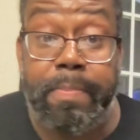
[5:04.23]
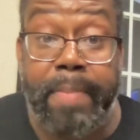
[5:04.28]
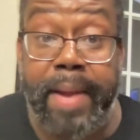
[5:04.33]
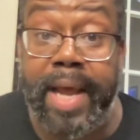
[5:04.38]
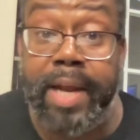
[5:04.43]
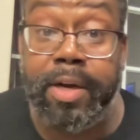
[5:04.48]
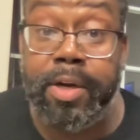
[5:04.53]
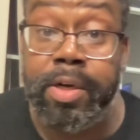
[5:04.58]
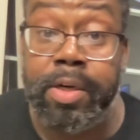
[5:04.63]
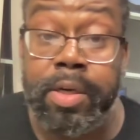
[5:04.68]

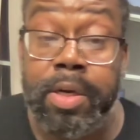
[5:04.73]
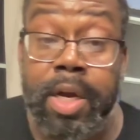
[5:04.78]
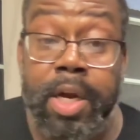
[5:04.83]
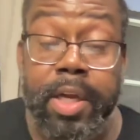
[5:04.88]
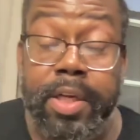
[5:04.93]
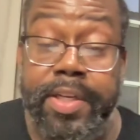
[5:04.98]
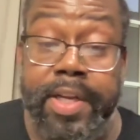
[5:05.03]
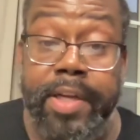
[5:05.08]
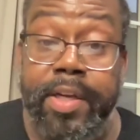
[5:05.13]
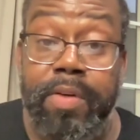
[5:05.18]
better
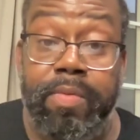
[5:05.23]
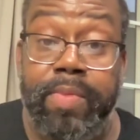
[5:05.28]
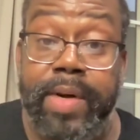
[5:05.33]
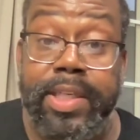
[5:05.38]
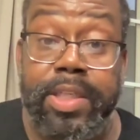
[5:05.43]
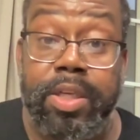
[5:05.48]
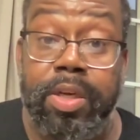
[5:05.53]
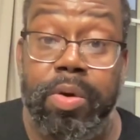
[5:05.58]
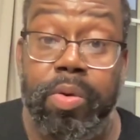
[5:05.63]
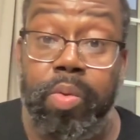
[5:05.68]
than the
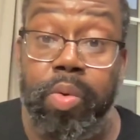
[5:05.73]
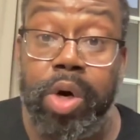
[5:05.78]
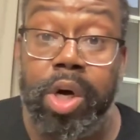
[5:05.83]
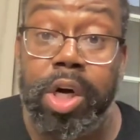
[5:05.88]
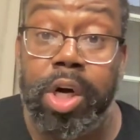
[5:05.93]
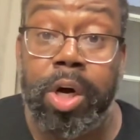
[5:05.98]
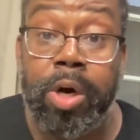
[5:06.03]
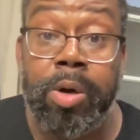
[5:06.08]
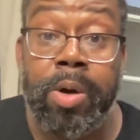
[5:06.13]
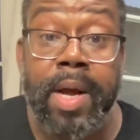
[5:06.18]
rest of the
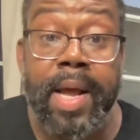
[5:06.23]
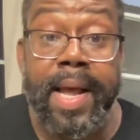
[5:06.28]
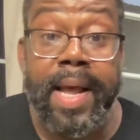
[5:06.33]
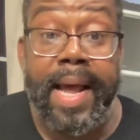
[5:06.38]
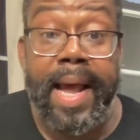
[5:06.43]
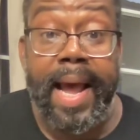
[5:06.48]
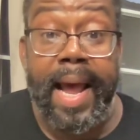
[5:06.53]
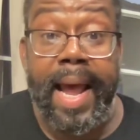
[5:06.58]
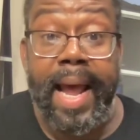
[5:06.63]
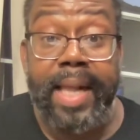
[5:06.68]
world
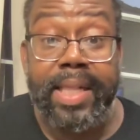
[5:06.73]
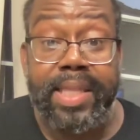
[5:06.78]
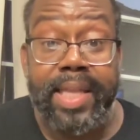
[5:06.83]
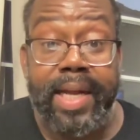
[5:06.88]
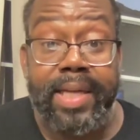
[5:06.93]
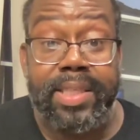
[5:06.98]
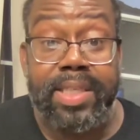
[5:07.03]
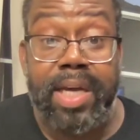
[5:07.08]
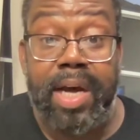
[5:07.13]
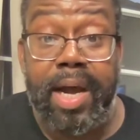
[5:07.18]
at
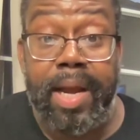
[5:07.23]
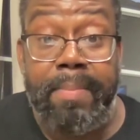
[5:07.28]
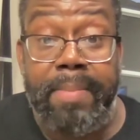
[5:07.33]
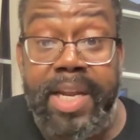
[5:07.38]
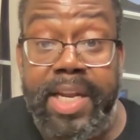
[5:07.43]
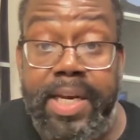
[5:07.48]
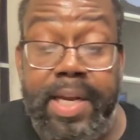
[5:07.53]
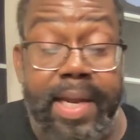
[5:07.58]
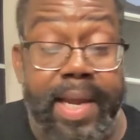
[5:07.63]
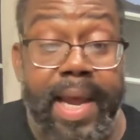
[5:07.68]
that time
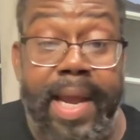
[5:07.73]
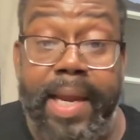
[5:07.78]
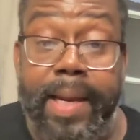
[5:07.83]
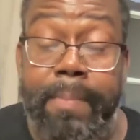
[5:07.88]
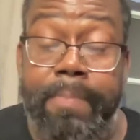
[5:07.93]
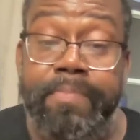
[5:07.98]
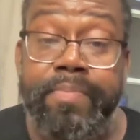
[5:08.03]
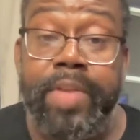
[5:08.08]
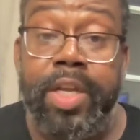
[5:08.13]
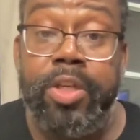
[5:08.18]
in the game.
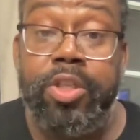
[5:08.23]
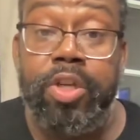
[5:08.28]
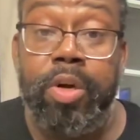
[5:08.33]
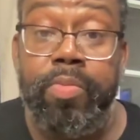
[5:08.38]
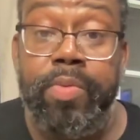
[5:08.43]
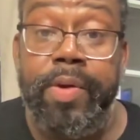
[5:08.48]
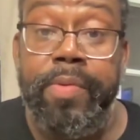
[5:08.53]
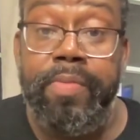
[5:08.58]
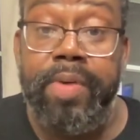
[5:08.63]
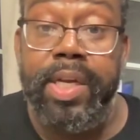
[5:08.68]
So
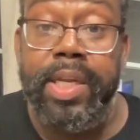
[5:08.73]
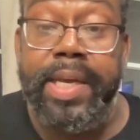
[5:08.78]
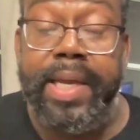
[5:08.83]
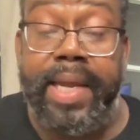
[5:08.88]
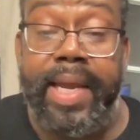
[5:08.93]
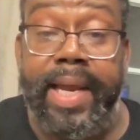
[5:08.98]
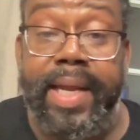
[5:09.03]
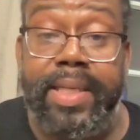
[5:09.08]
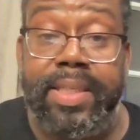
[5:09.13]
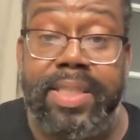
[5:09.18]
we really
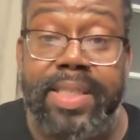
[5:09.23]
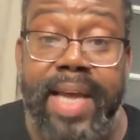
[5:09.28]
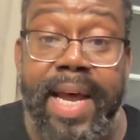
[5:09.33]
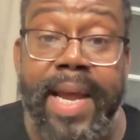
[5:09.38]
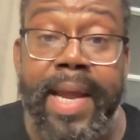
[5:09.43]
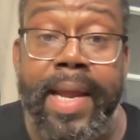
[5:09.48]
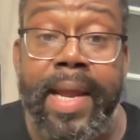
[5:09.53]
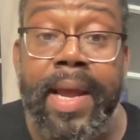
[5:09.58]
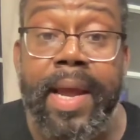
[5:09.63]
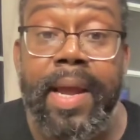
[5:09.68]
can't
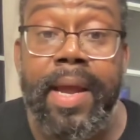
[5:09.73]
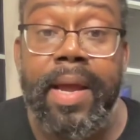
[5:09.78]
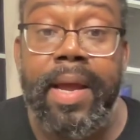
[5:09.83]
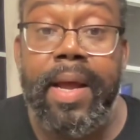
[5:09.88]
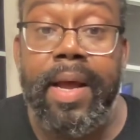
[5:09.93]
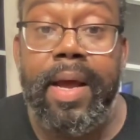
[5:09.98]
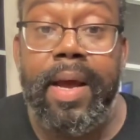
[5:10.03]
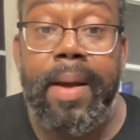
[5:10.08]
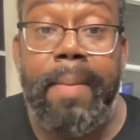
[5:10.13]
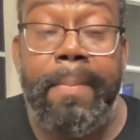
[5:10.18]
say.
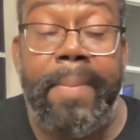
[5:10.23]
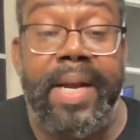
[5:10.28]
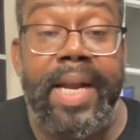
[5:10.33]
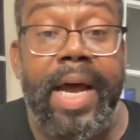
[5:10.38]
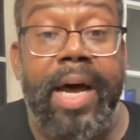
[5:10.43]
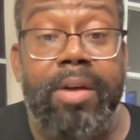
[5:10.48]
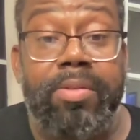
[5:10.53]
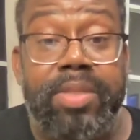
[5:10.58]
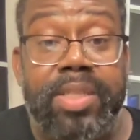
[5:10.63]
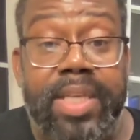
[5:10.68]
But
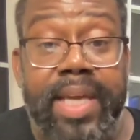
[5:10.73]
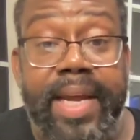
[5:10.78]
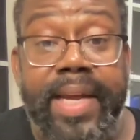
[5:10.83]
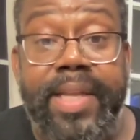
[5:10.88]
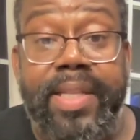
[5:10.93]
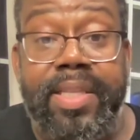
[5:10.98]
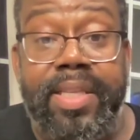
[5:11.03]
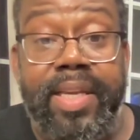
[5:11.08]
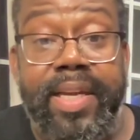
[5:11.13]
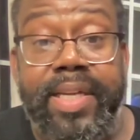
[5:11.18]
I'll
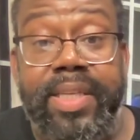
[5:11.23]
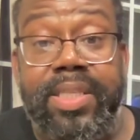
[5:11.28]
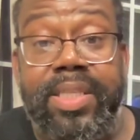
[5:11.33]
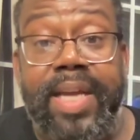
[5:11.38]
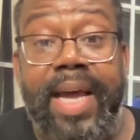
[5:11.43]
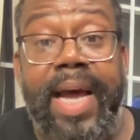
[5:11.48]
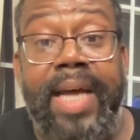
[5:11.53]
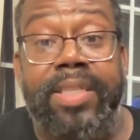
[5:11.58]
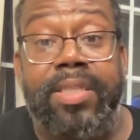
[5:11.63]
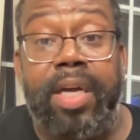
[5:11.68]
take this
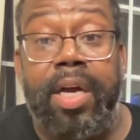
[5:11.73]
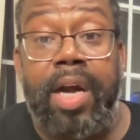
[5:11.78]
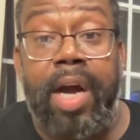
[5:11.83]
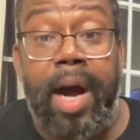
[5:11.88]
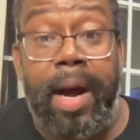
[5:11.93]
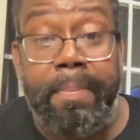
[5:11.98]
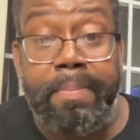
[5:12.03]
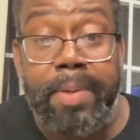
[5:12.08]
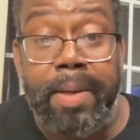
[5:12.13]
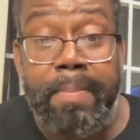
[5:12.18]
as a
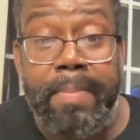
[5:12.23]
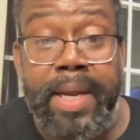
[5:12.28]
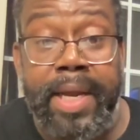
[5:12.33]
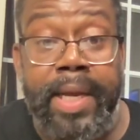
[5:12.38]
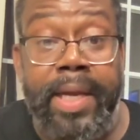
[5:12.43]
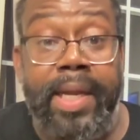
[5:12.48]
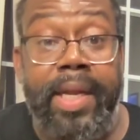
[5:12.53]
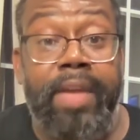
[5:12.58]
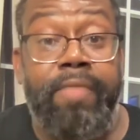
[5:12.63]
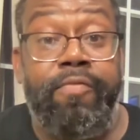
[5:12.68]
compliment
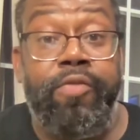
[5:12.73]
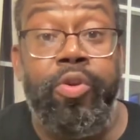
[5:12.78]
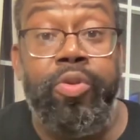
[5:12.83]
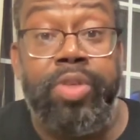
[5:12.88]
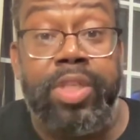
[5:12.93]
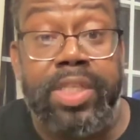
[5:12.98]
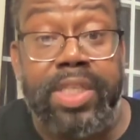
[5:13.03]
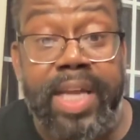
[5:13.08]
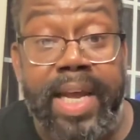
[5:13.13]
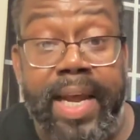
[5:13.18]
if you
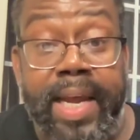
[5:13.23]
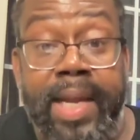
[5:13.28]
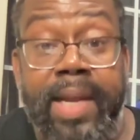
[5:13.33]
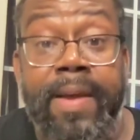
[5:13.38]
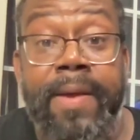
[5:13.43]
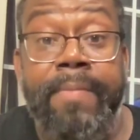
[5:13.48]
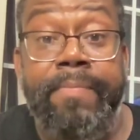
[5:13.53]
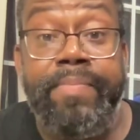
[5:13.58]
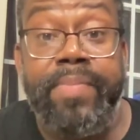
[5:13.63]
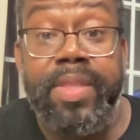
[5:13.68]
say
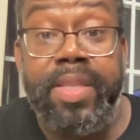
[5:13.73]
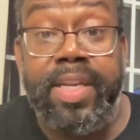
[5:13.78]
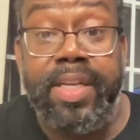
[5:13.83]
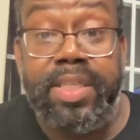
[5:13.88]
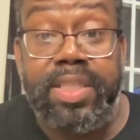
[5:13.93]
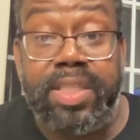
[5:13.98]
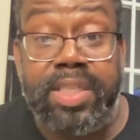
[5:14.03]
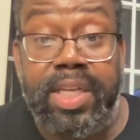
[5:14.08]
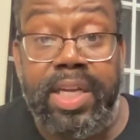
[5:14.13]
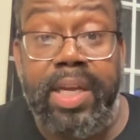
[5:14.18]
this
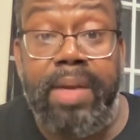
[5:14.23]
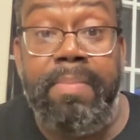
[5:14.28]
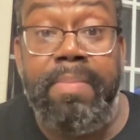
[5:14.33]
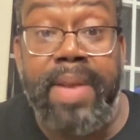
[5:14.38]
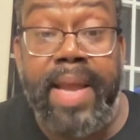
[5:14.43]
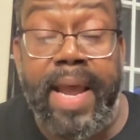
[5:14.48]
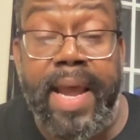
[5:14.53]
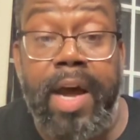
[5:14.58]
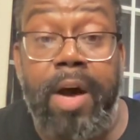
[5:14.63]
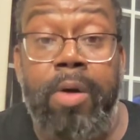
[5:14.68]
team
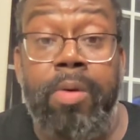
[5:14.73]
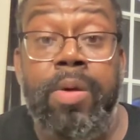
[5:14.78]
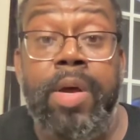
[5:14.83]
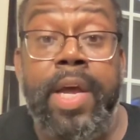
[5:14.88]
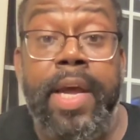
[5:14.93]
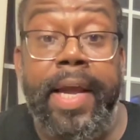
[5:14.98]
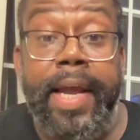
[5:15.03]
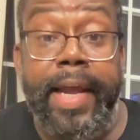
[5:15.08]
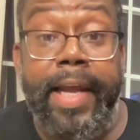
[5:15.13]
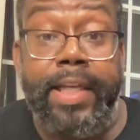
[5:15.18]
now
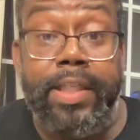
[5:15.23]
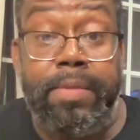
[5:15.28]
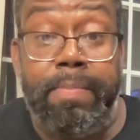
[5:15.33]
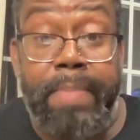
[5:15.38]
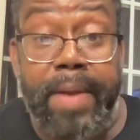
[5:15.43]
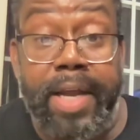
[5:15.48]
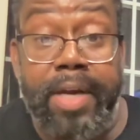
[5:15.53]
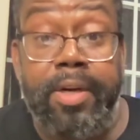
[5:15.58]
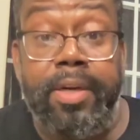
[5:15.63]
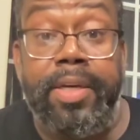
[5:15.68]
is
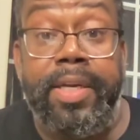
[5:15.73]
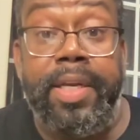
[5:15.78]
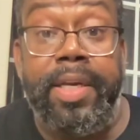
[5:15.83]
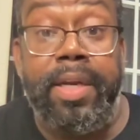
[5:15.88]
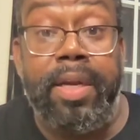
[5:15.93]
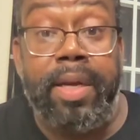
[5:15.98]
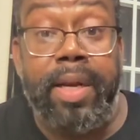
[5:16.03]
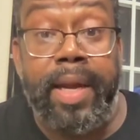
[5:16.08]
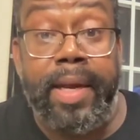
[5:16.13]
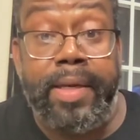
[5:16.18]
better than the
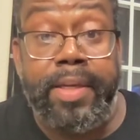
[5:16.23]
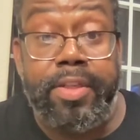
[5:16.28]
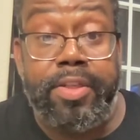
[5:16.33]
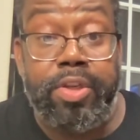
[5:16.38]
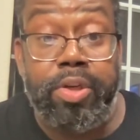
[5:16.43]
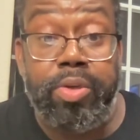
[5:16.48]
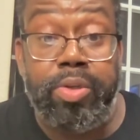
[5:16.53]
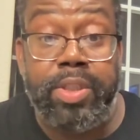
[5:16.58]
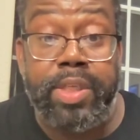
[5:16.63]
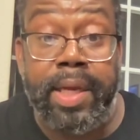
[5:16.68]

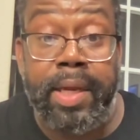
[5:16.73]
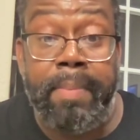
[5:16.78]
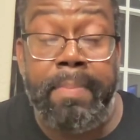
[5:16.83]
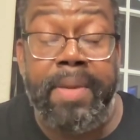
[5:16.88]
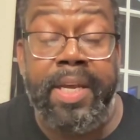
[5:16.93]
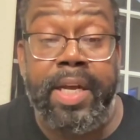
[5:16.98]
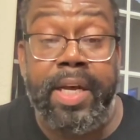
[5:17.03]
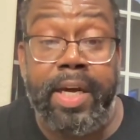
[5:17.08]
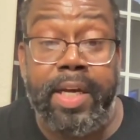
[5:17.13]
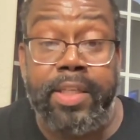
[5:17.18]
92 team,
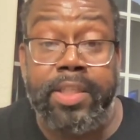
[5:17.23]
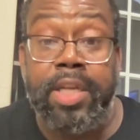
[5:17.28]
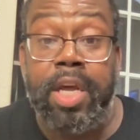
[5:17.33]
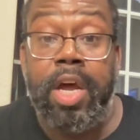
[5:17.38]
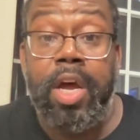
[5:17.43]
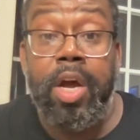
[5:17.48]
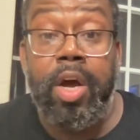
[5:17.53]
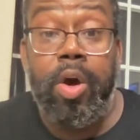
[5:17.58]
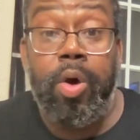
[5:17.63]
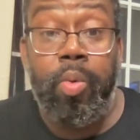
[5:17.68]
because
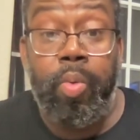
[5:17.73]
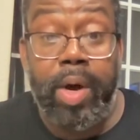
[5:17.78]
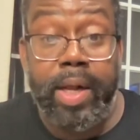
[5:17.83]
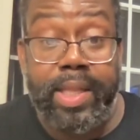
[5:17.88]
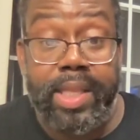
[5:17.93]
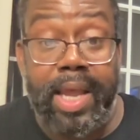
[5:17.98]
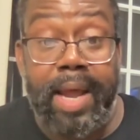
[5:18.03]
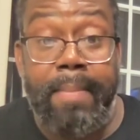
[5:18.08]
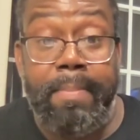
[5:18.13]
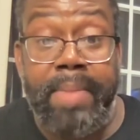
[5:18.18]
what
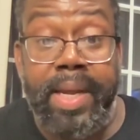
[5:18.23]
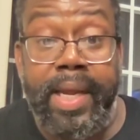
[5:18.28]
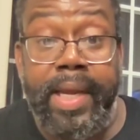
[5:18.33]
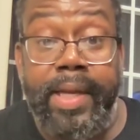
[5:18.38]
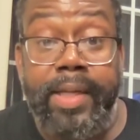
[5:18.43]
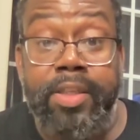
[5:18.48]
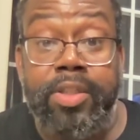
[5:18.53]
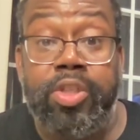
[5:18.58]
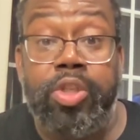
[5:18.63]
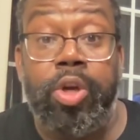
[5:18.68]
that
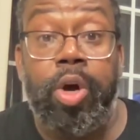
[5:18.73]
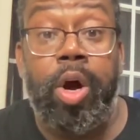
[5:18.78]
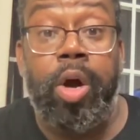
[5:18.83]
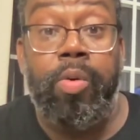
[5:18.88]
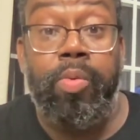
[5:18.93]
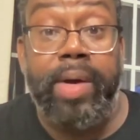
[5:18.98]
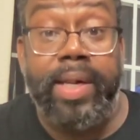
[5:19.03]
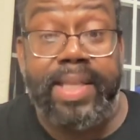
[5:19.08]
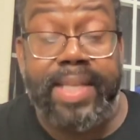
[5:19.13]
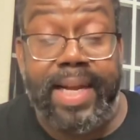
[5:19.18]
means, or
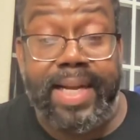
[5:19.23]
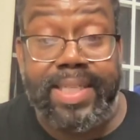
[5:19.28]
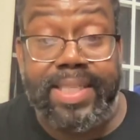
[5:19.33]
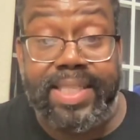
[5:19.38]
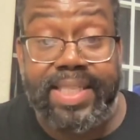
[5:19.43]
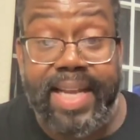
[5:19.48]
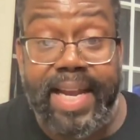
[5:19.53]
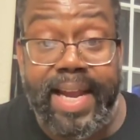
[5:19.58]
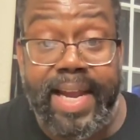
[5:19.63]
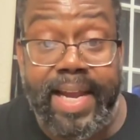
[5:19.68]
what that
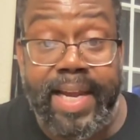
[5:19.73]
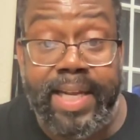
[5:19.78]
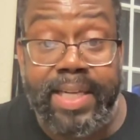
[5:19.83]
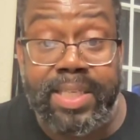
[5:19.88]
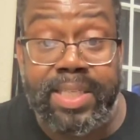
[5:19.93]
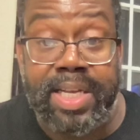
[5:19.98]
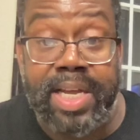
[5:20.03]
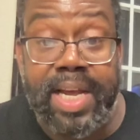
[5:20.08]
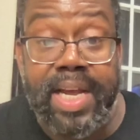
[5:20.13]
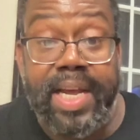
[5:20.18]

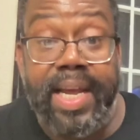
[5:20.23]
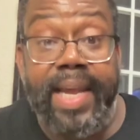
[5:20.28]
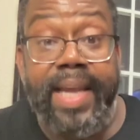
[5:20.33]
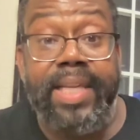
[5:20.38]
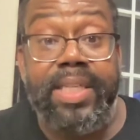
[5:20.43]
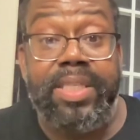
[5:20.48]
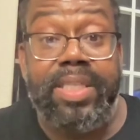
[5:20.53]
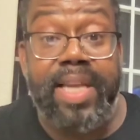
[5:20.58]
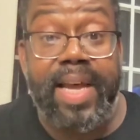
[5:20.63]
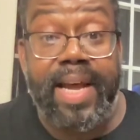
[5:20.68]
says,
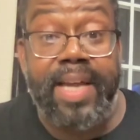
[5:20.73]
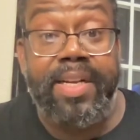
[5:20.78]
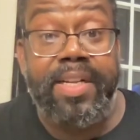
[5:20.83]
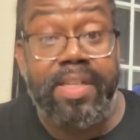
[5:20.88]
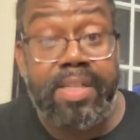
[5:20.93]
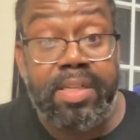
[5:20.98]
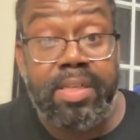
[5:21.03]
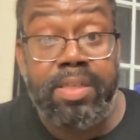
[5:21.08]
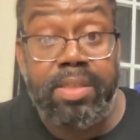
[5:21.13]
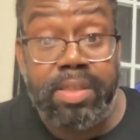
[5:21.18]
is that
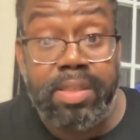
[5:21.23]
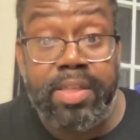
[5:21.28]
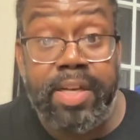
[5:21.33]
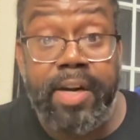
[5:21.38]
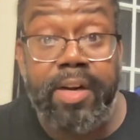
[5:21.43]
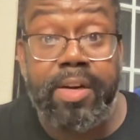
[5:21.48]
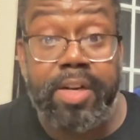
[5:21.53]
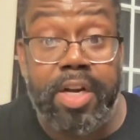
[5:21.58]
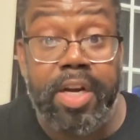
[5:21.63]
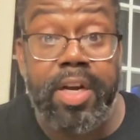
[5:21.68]

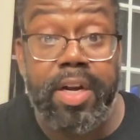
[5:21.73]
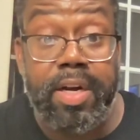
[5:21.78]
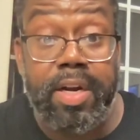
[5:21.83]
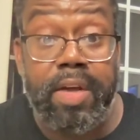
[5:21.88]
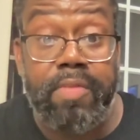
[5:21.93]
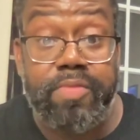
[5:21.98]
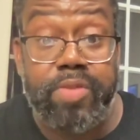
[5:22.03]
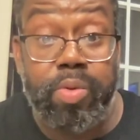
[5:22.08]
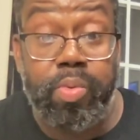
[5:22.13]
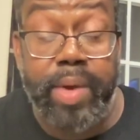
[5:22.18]
they're good
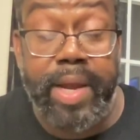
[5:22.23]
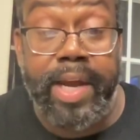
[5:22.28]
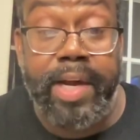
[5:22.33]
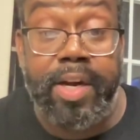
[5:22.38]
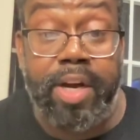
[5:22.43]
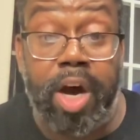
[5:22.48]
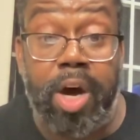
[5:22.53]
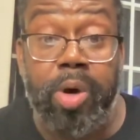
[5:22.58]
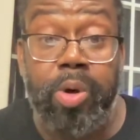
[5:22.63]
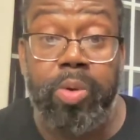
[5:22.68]
enough to win
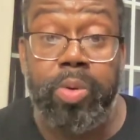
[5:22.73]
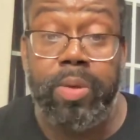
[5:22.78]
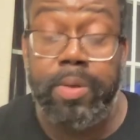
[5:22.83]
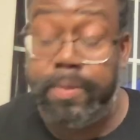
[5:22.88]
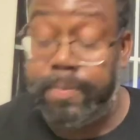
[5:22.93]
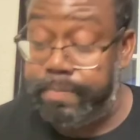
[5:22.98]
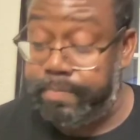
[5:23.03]
gold.